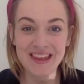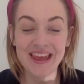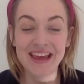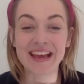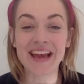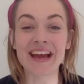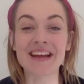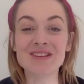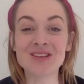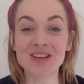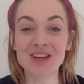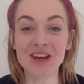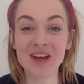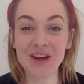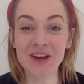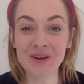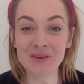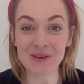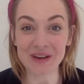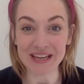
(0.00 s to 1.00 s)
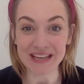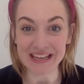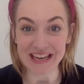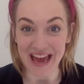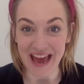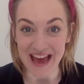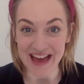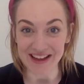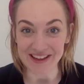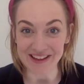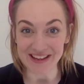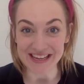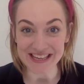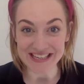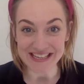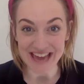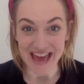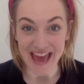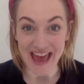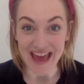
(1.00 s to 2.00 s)
Can you yell
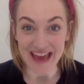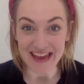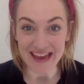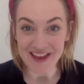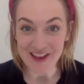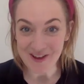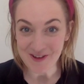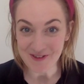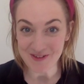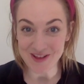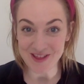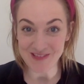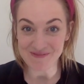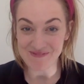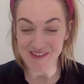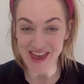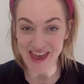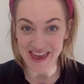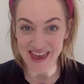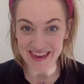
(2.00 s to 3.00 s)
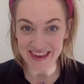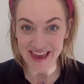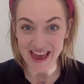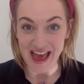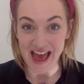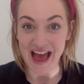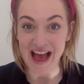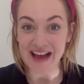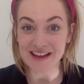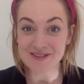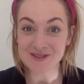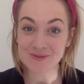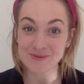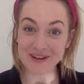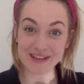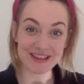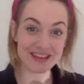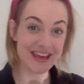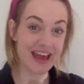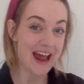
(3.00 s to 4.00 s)
yay with me and
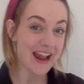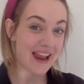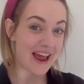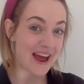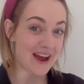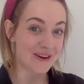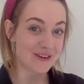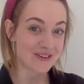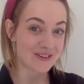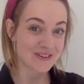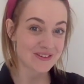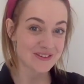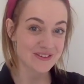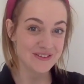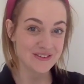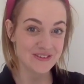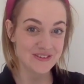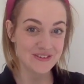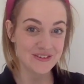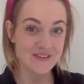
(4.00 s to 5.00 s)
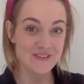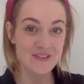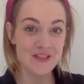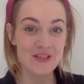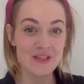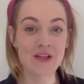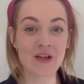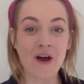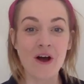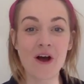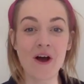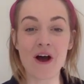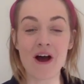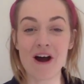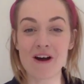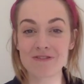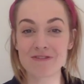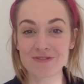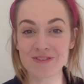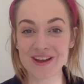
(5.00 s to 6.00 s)
with Yellow?
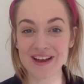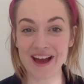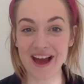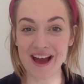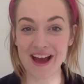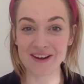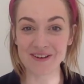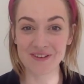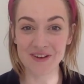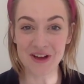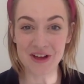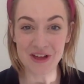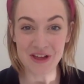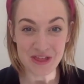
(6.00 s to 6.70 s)
Off we go.